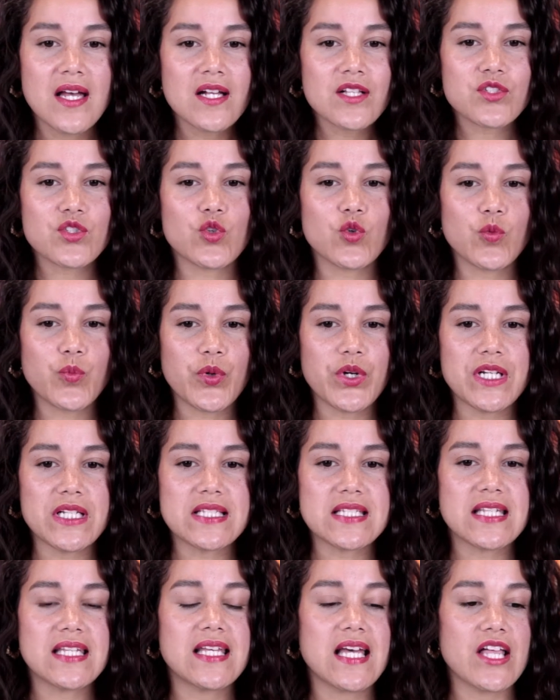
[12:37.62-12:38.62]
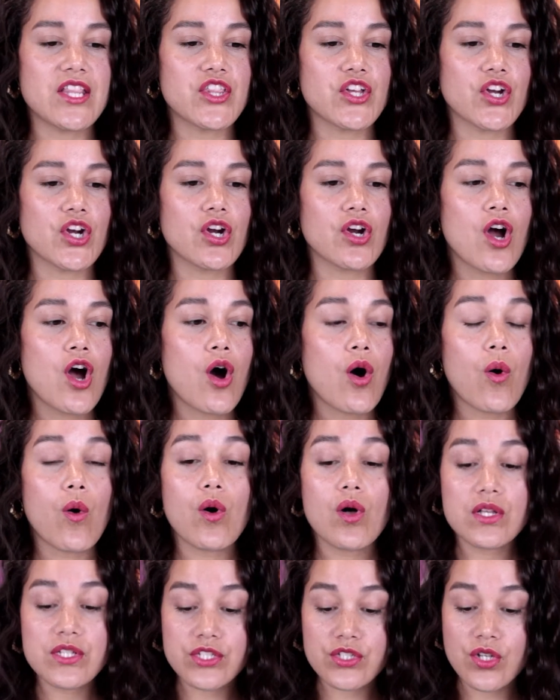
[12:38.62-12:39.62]
to put it together.
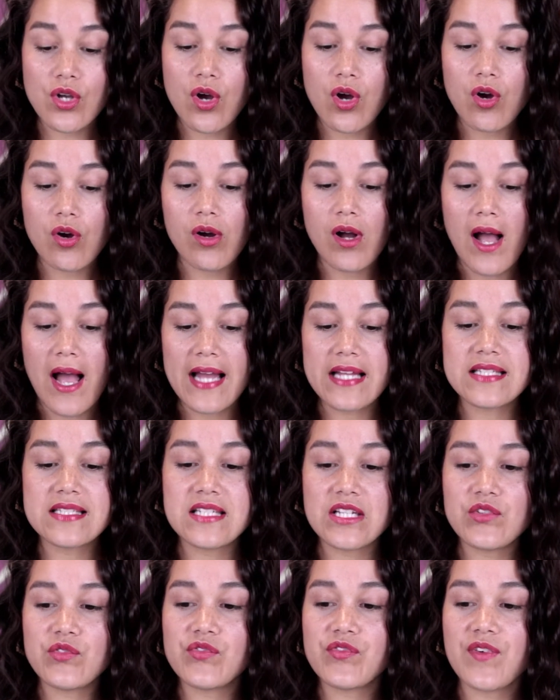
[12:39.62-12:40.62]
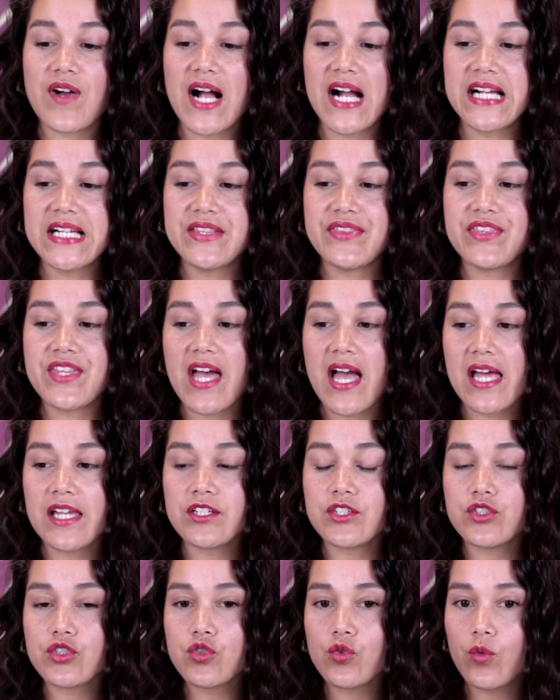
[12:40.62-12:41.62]
Also, I did find
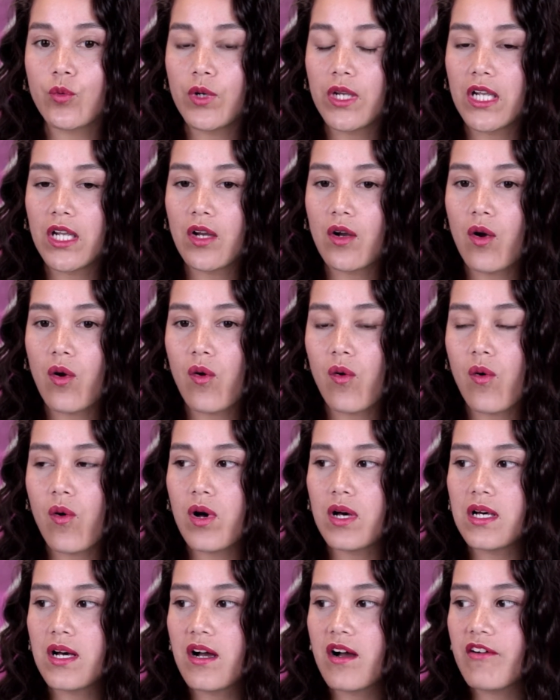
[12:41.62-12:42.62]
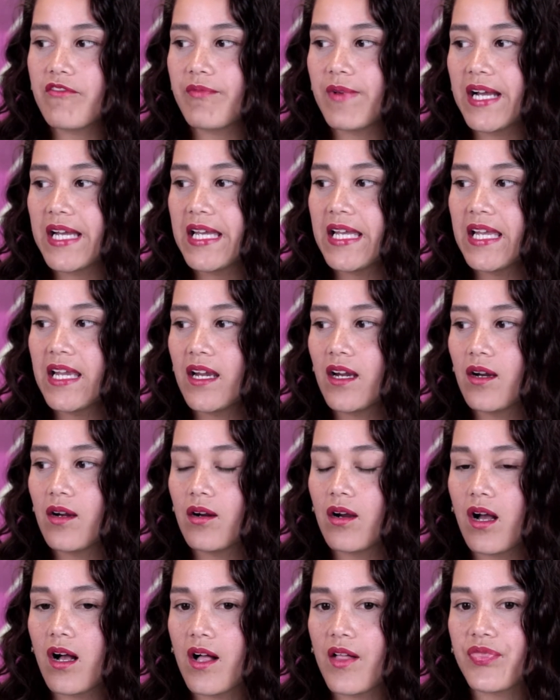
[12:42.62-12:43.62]
that doing all of my
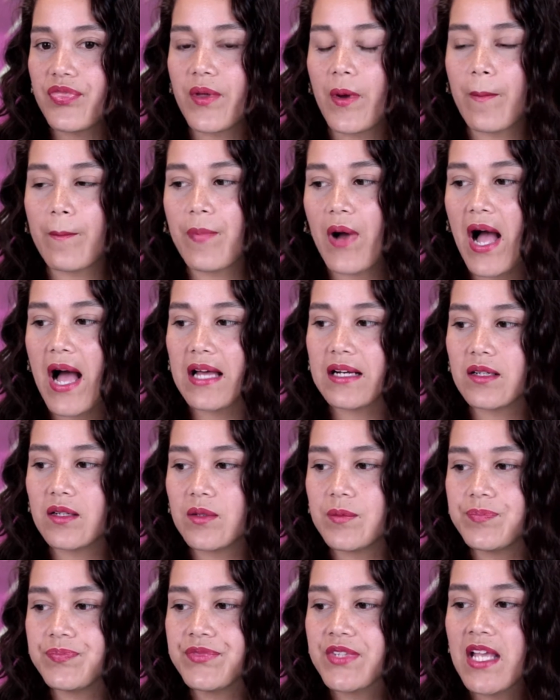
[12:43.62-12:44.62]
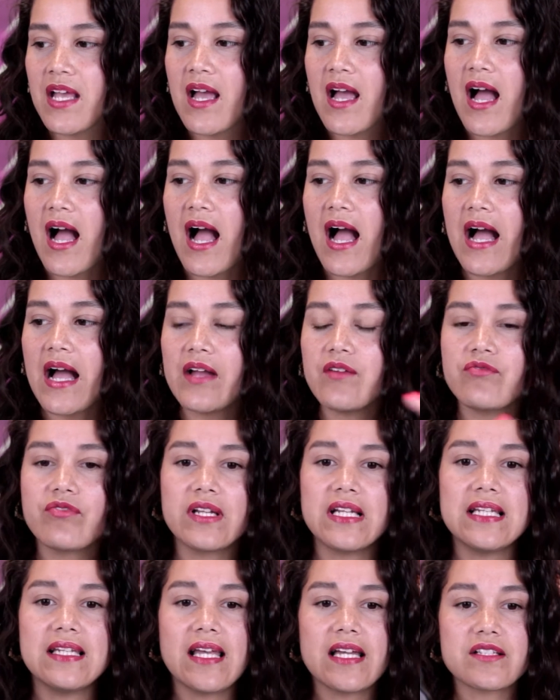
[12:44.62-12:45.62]
hair on the bottom, I
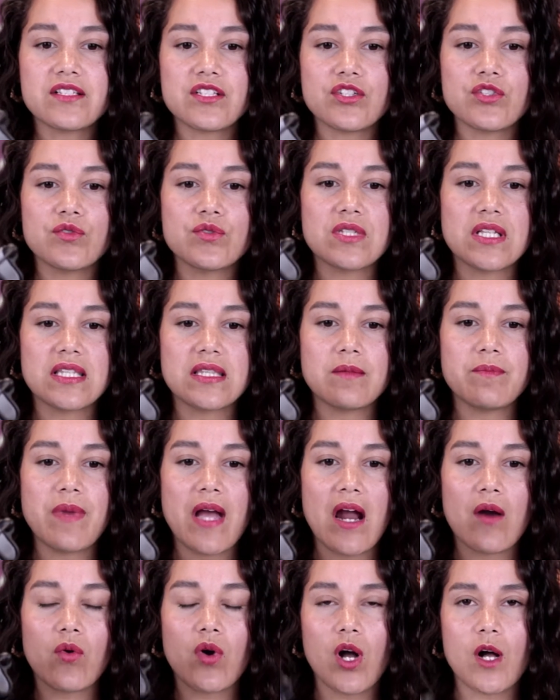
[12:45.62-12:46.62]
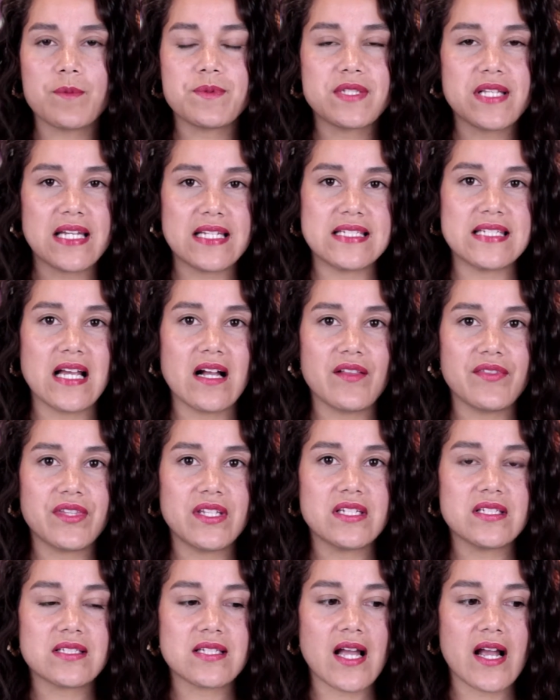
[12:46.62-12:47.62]
really liked using the barrel upside down the
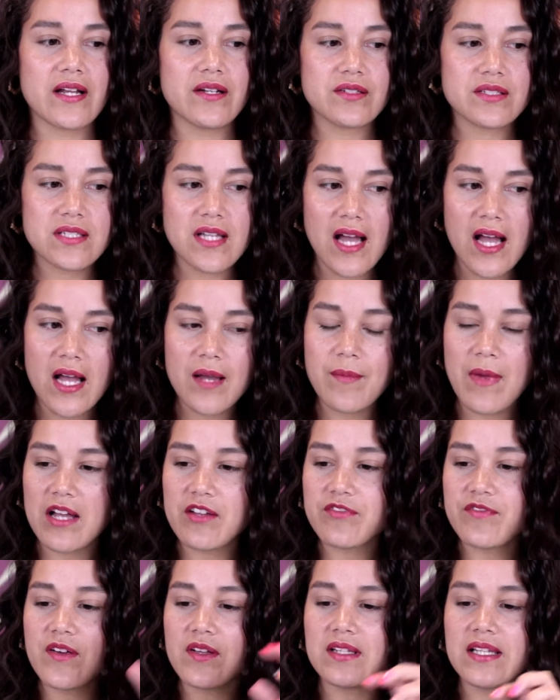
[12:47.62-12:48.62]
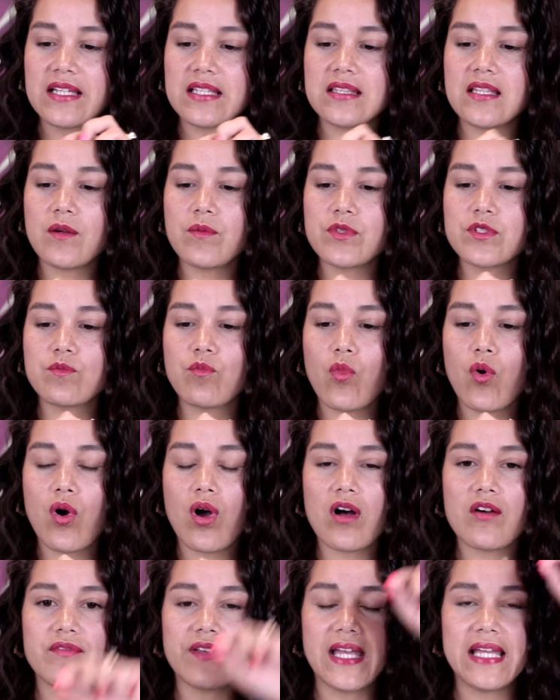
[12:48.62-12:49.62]
entire time. I felt like there was more
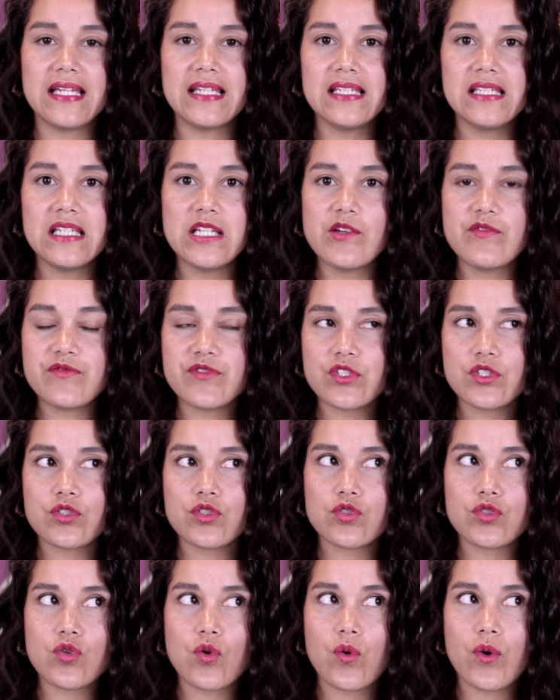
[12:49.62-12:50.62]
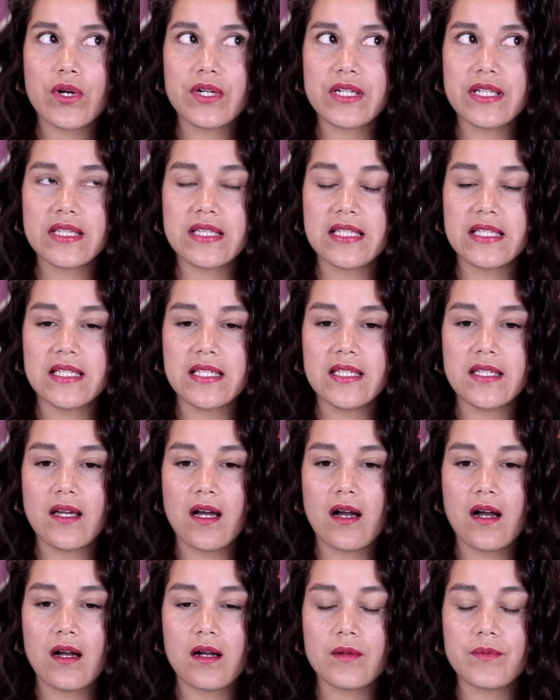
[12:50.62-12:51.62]
of a lift toward the
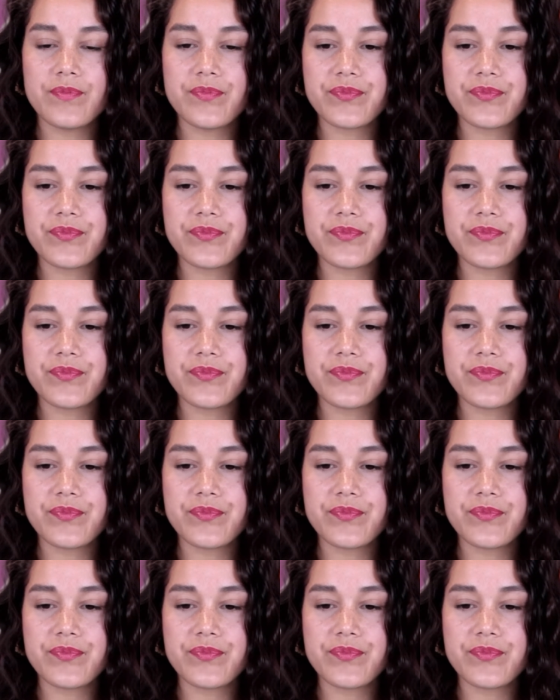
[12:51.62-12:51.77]
oh